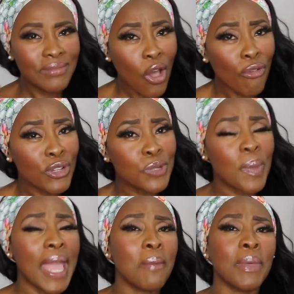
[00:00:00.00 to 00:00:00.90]
offer
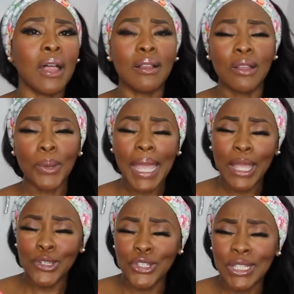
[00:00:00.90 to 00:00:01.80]
to pay a bill
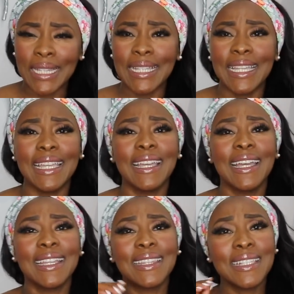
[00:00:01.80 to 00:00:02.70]
occasionally.
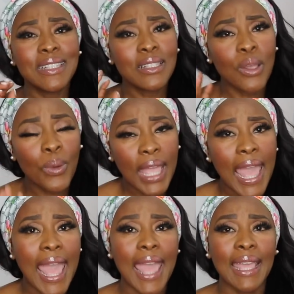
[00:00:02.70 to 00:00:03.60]
This is
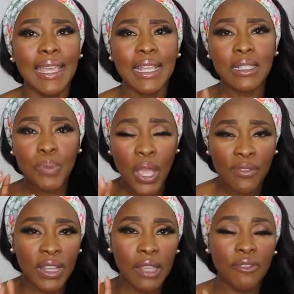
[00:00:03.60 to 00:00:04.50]
okay. It's
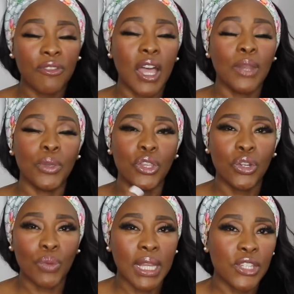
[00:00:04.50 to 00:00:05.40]
perfectly fine when you're
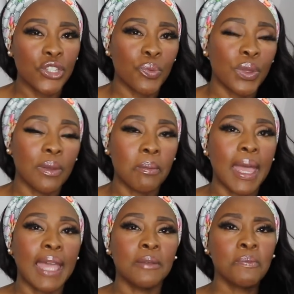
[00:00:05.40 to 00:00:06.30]
in a relationship with a
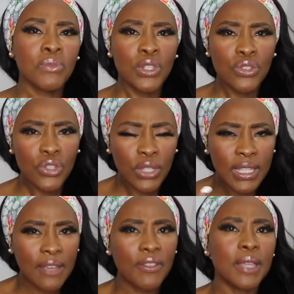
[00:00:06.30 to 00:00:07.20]
man to
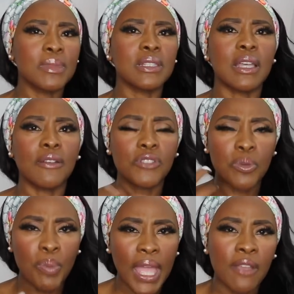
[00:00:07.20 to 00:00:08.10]
give him stuff,
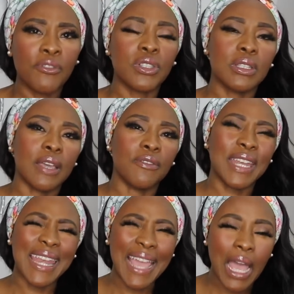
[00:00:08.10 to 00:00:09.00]
to pay for stuff
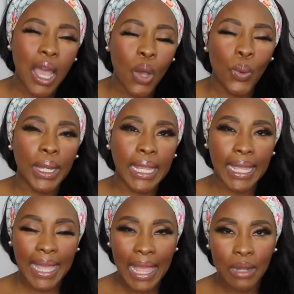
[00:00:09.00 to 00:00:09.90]
now and
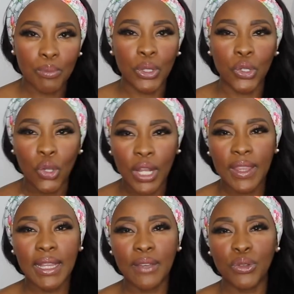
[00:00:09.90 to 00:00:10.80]
again, but not at
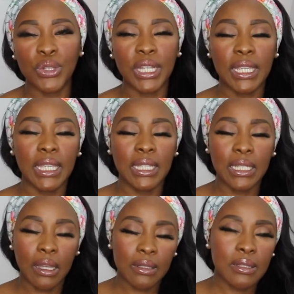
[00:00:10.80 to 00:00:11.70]
the level that he
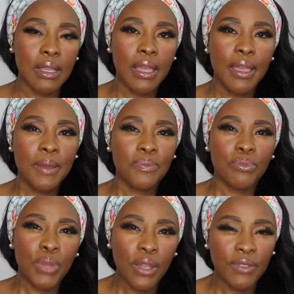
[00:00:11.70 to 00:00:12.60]
does.
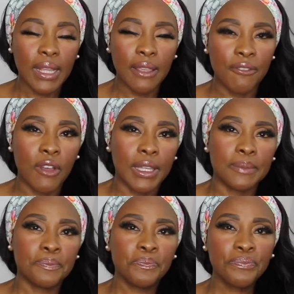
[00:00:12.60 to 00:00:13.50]
Perfectly fine.